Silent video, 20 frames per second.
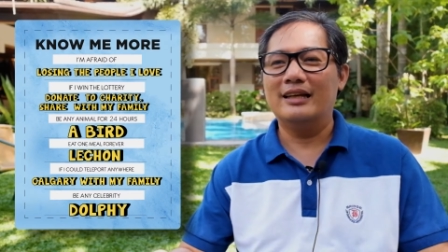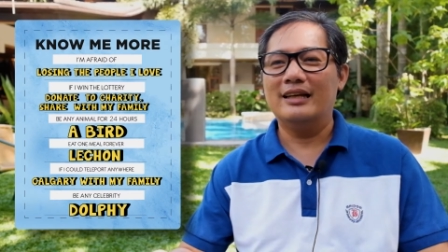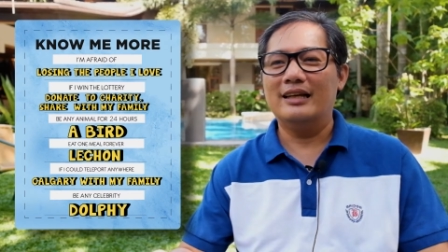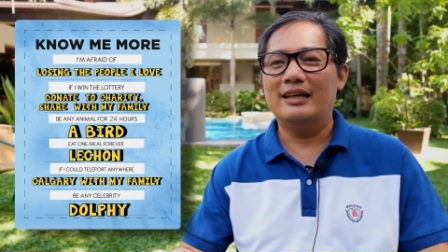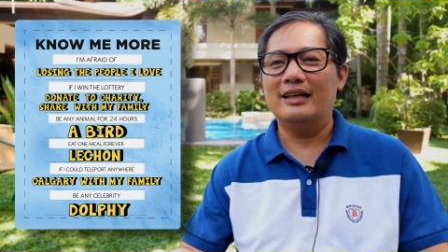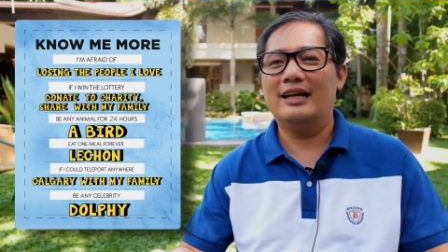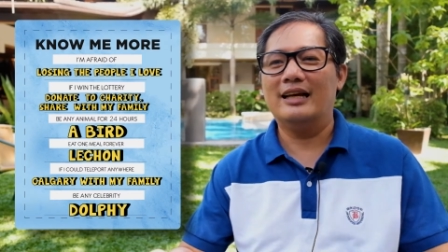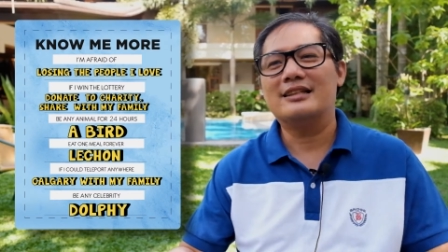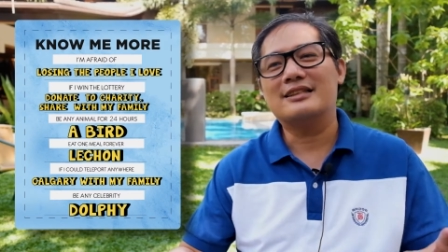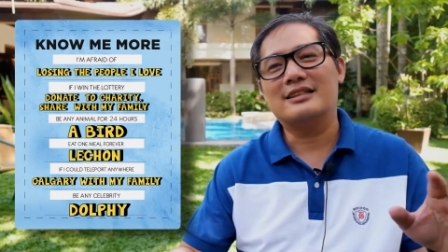
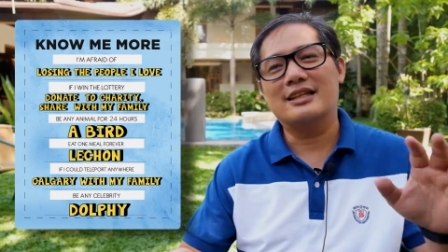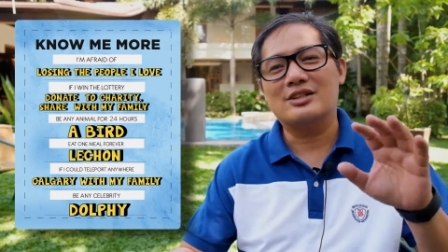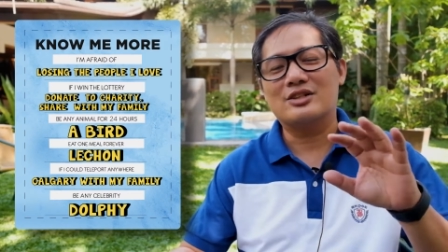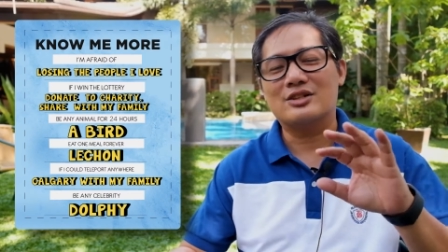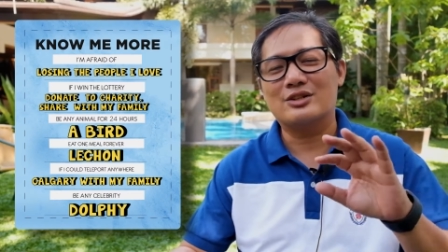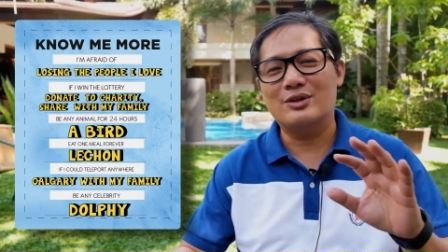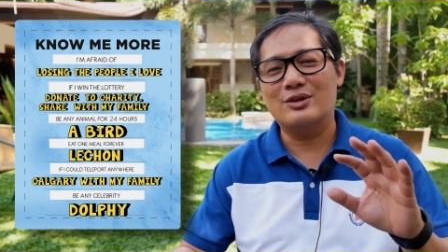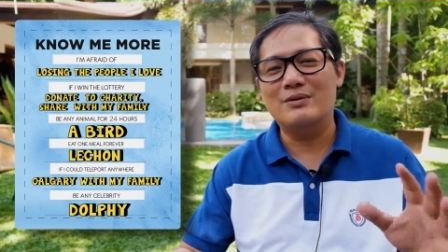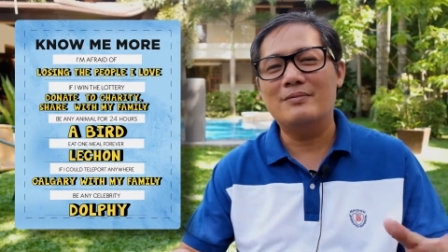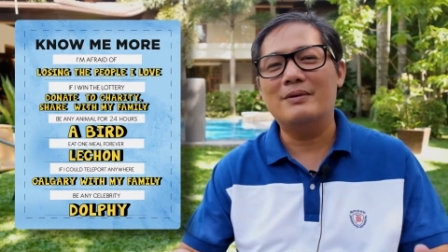he has touched
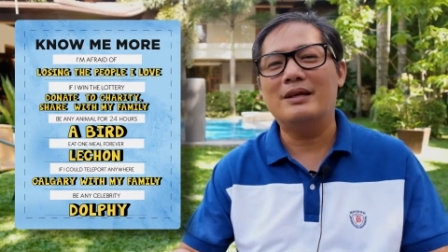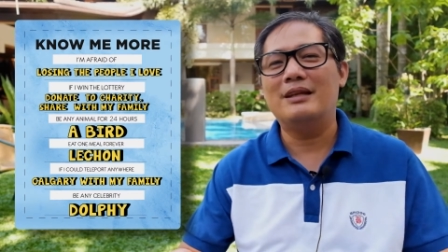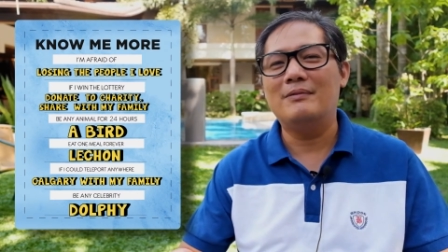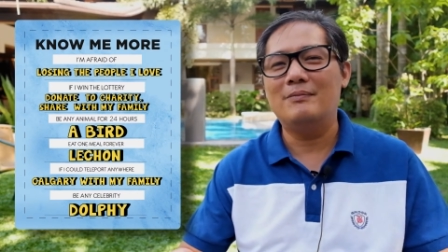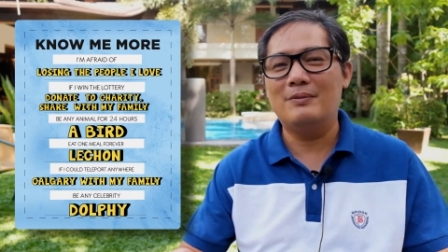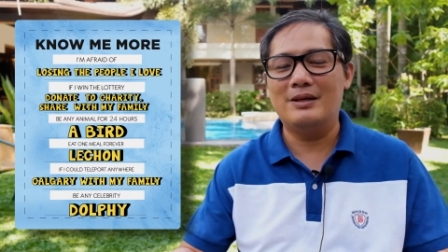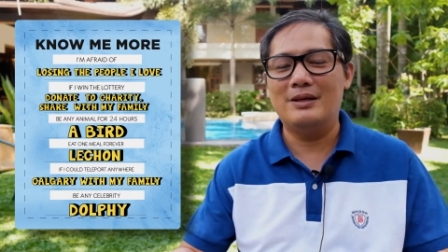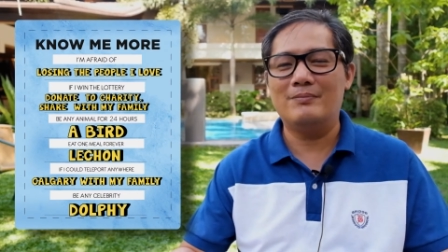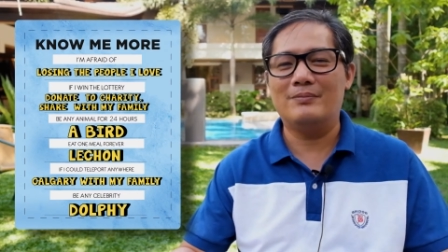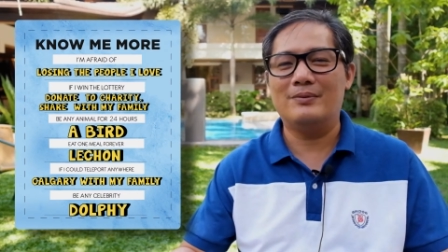so many
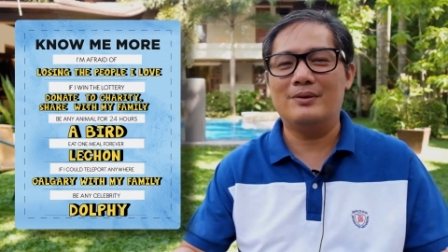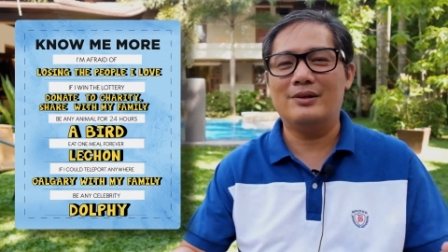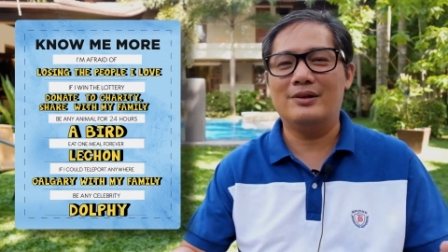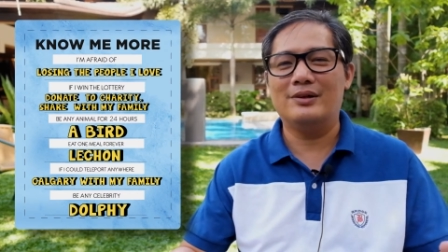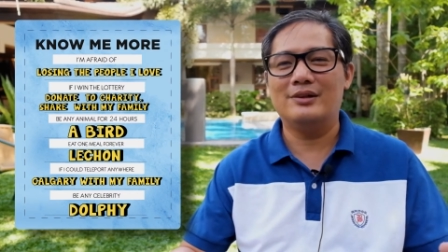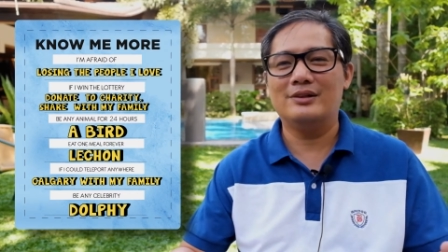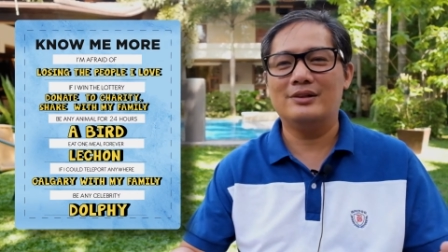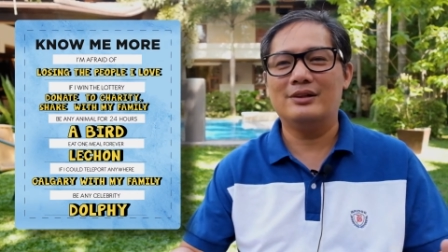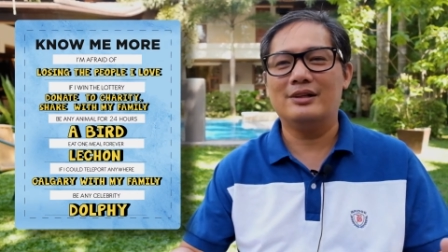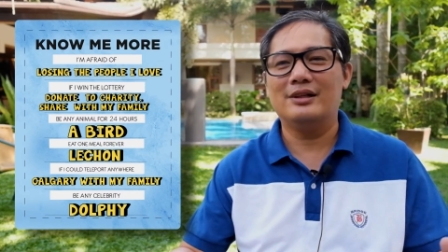
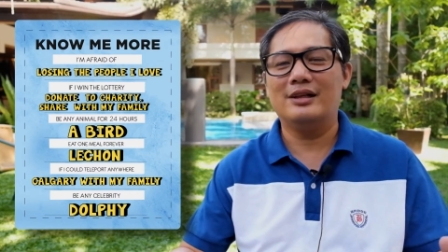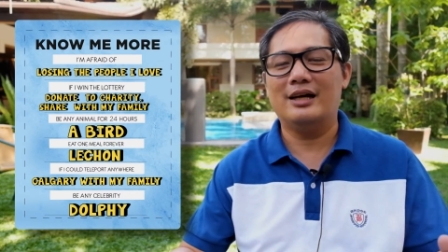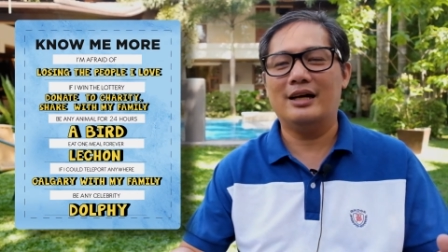people.